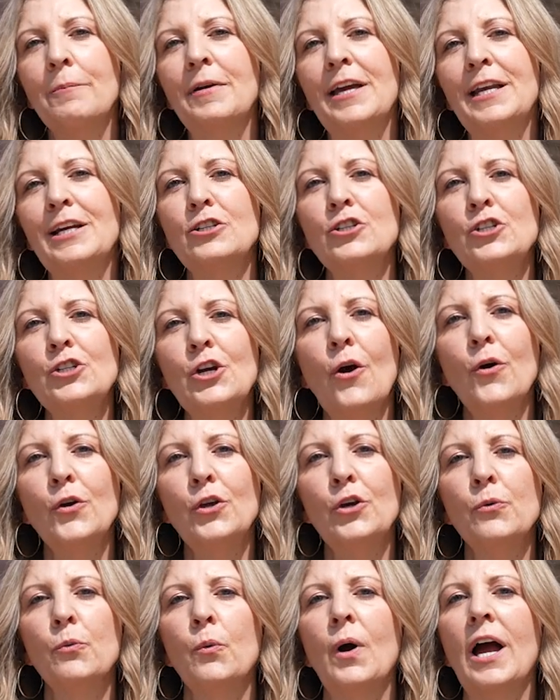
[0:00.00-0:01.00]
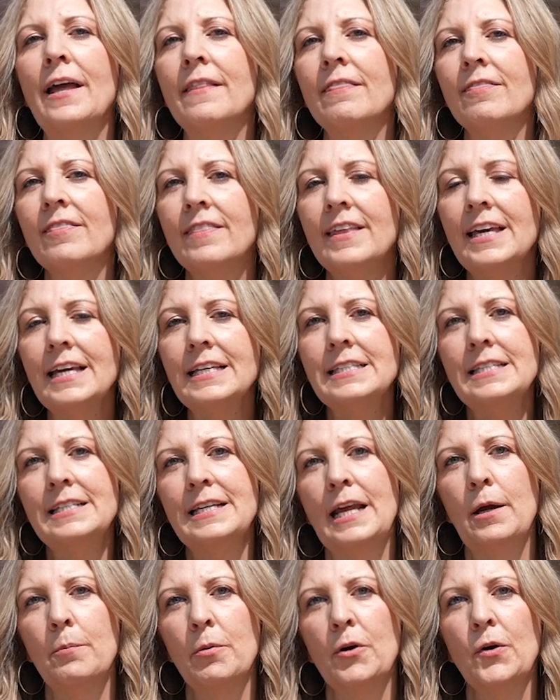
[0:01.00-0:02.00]
I'm gonna show you why this
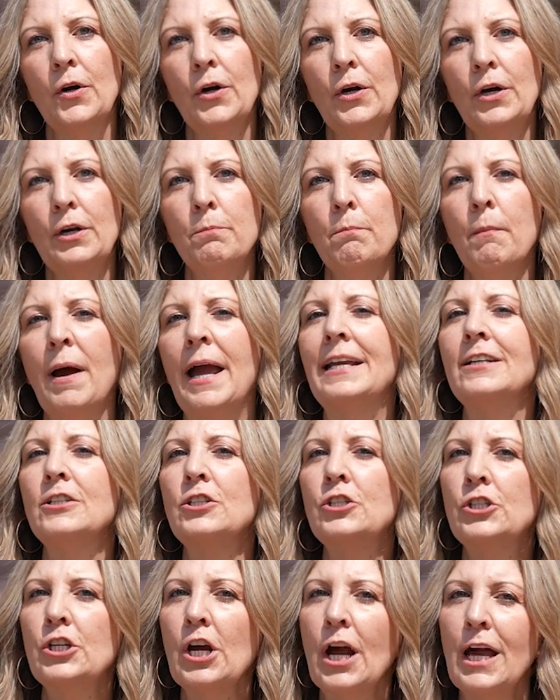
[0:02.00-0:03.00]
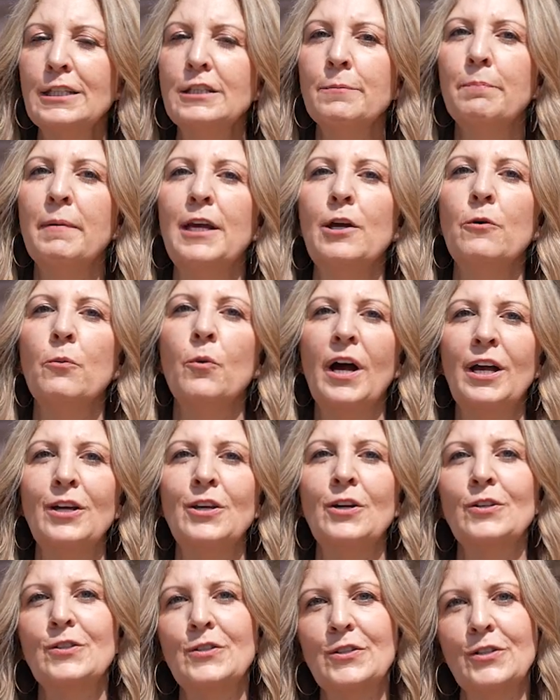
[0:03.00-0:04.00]
neighborhood might just be
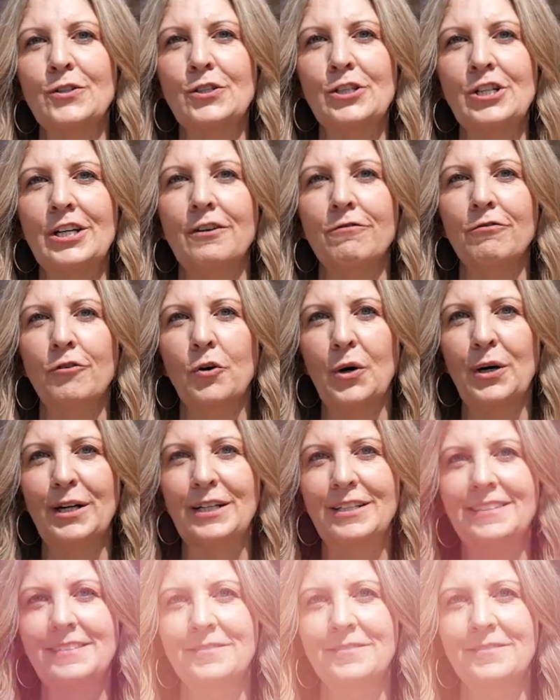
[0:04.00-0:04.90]
what you're searching for.